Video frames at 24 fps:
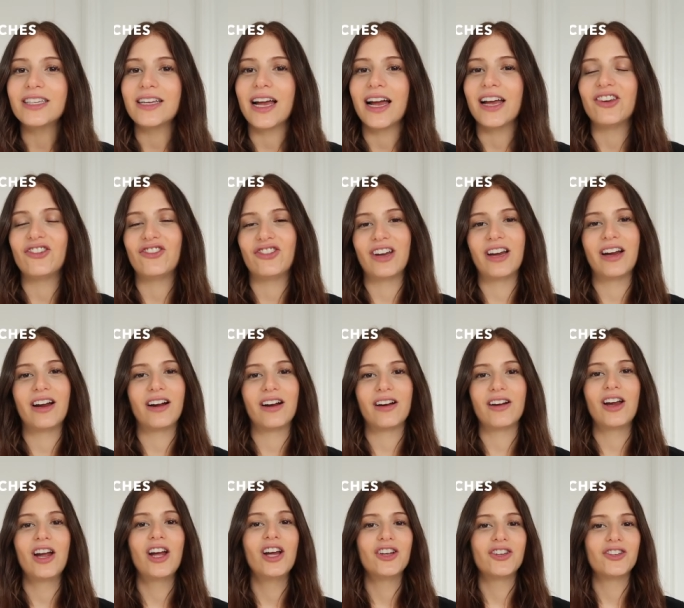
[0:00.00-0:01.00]
I share
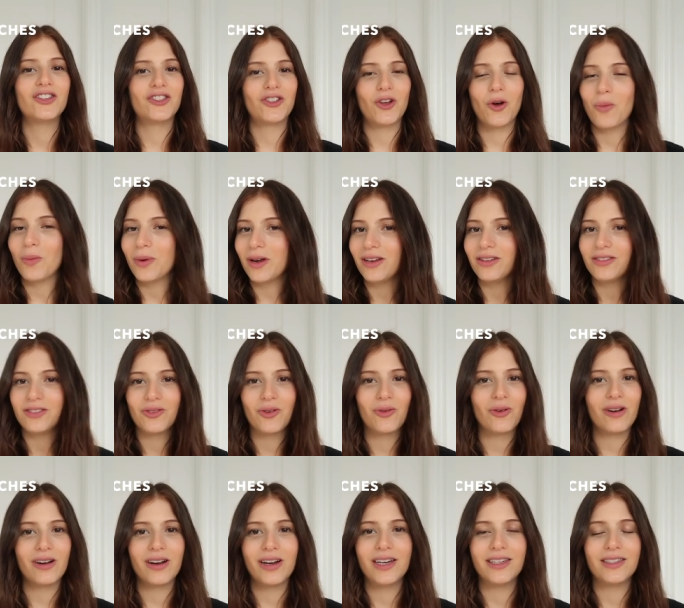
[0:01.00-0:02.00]
so many
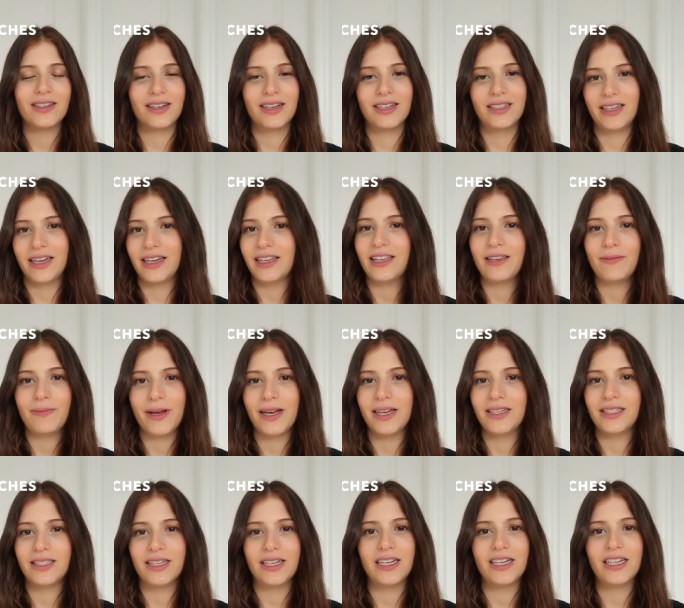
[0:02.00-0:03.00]
stories on a daily
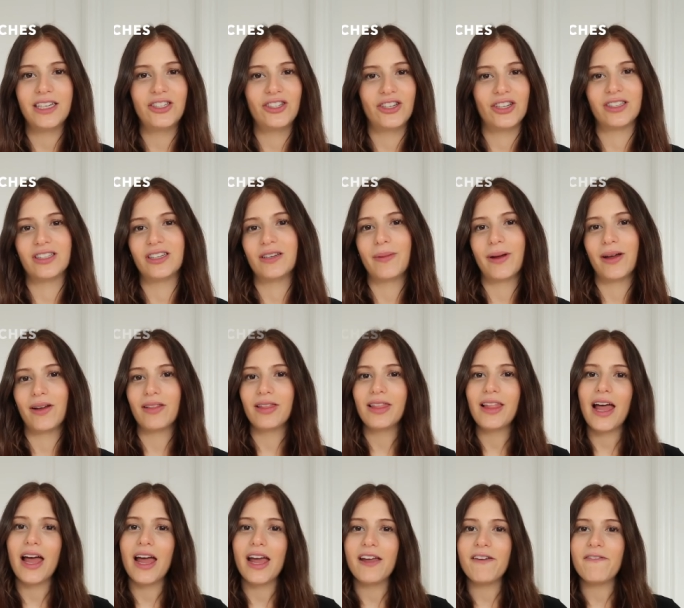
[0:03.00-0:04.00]
basis just about
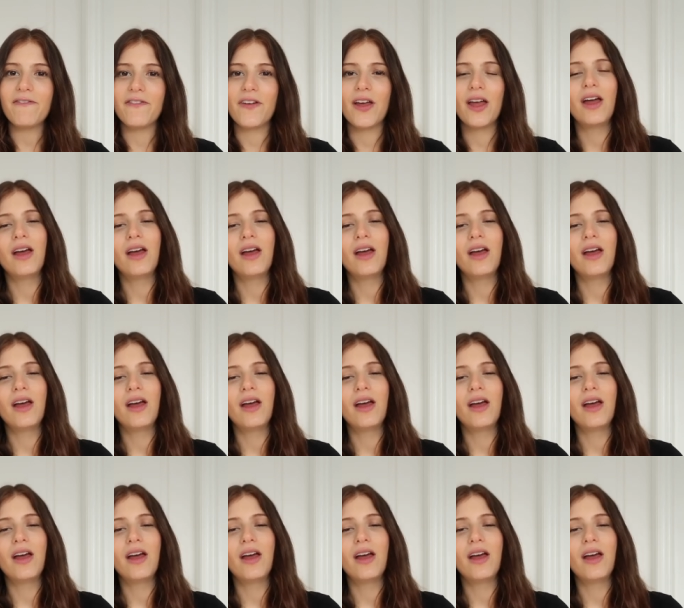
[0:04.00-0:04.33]
life,